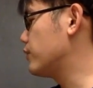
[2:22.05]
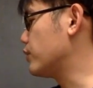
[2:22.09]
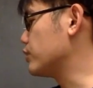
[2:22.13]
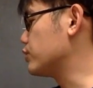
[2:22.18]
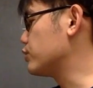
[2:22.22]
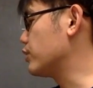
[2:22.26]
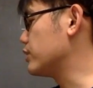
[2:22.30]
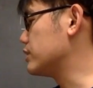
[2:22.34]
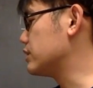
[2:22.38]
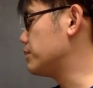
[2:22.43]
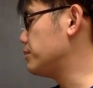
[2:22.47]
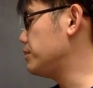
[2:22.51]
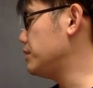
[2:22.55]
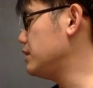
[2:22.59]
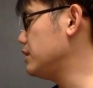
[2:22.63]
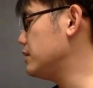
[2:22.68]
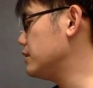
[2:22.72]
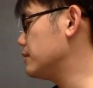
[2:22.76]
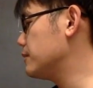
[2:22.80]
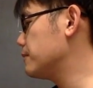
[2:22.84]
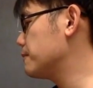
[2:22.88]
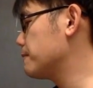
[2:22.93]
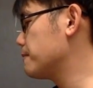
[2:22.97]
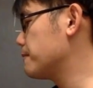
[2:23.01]
for choice B.
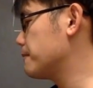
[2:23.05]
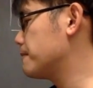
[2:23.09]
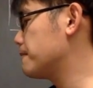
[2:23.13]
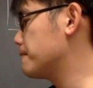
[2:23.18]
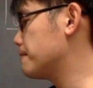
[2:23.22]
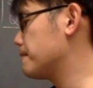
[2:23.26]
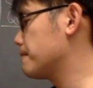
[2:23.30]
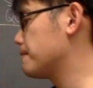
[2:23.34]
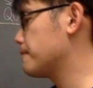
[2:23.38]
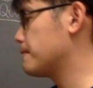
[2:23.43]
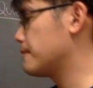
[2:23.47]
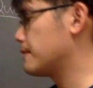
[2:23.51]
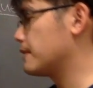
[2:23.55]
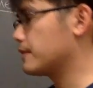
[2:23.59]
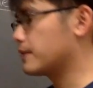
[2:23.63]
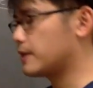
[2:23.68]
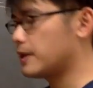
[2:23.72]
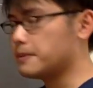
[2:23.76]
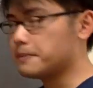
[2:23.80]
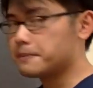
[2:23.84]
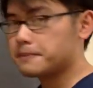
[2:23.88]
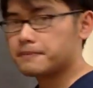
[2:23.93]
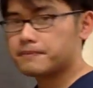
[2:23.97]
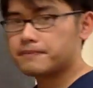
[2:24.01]

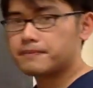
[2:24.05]
Okay.